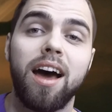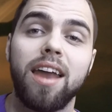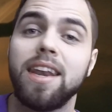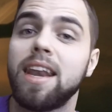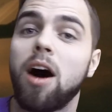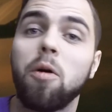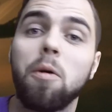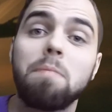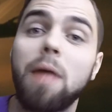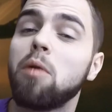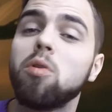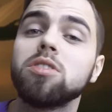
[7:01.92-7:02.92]
Now,
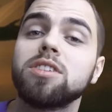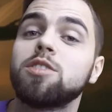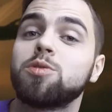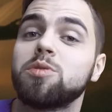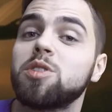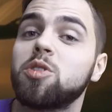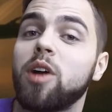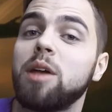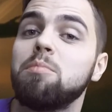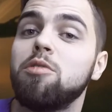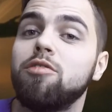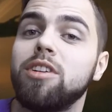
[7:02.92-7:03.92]
I won't say this was a
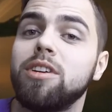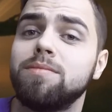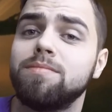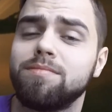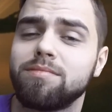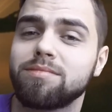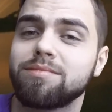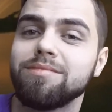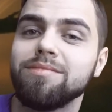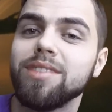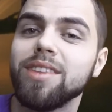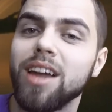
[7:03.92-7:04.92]
great movie,
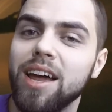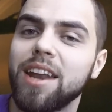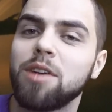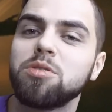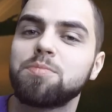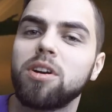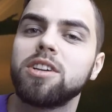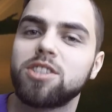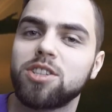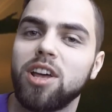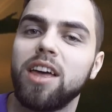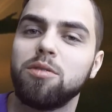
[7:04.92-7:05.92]
and it was pretty
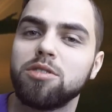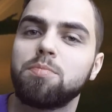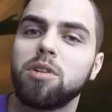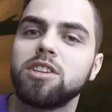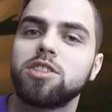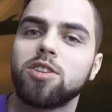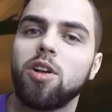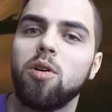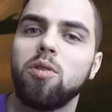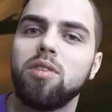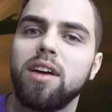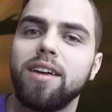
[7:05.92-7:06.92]

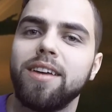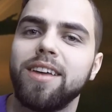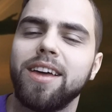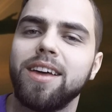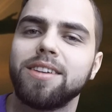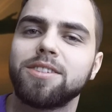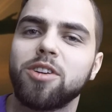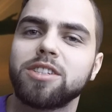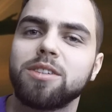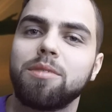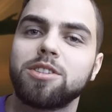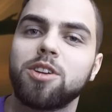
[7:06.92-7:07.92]
slow. It's not
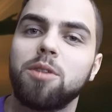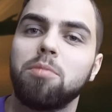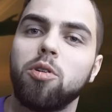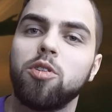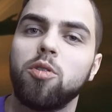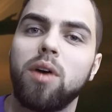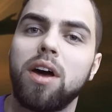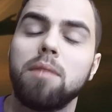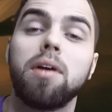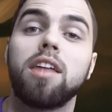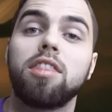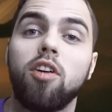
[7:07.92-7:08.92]
something that's going to blow you away,
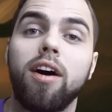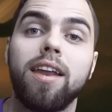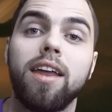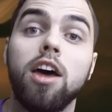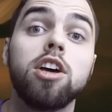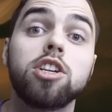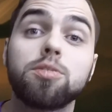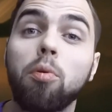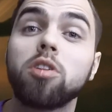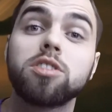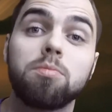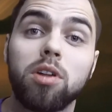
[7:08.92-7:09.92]
but I thought
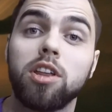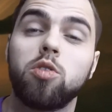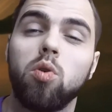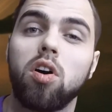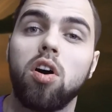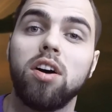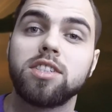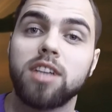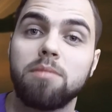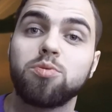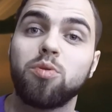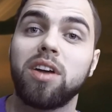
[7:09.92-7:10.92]
explore some really cool
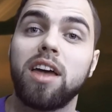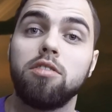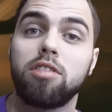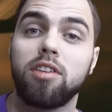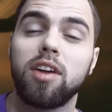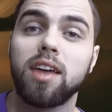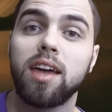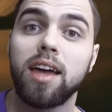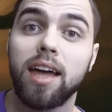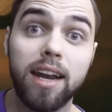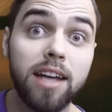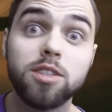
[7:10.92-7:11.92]
concepts, will get you
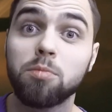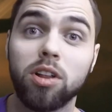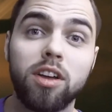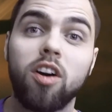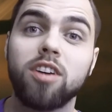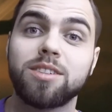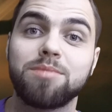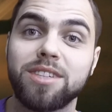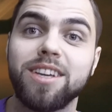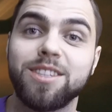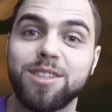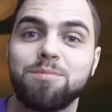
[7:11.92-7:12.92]
thinking, and had some really awesome
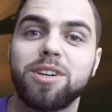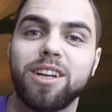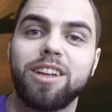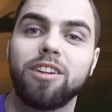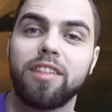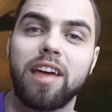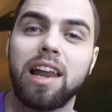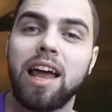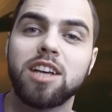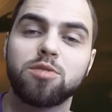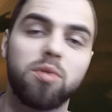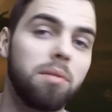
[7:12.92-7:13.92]
scenes, in particular that
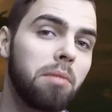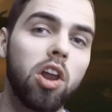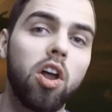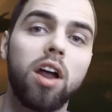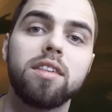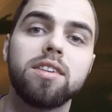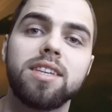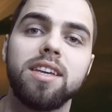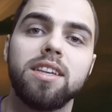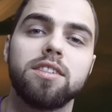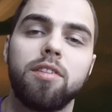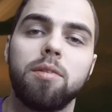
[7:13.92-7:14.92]
last one, but a lot of the
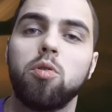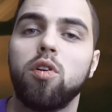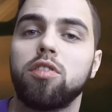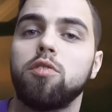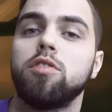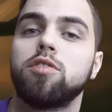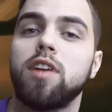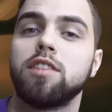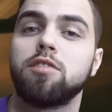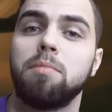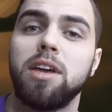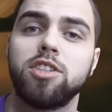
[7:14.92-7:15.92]
scenes of him going through the
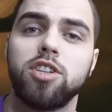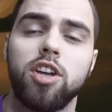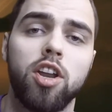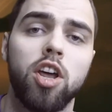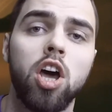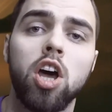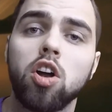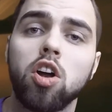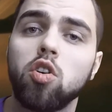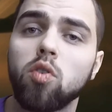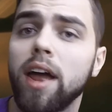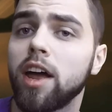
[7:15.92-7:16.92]
transformation,
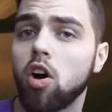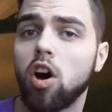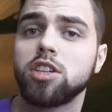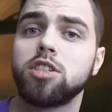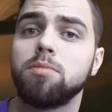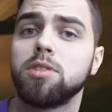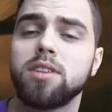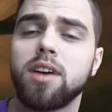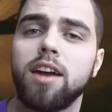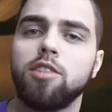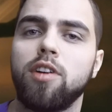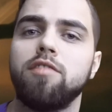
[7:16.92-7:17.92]
great costume
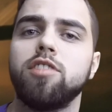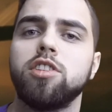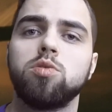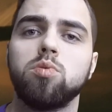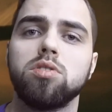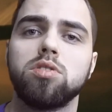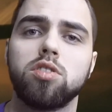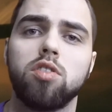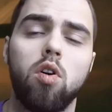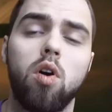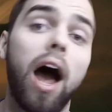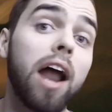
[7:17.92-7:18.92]
design, great visuals.
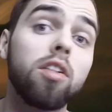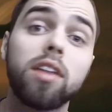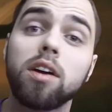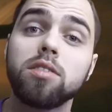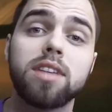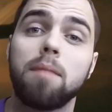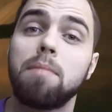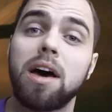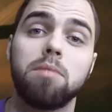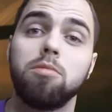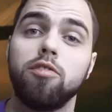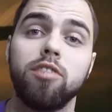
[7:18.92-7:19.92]
So I don't think it was that bad a
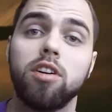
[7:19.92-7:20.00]
movie at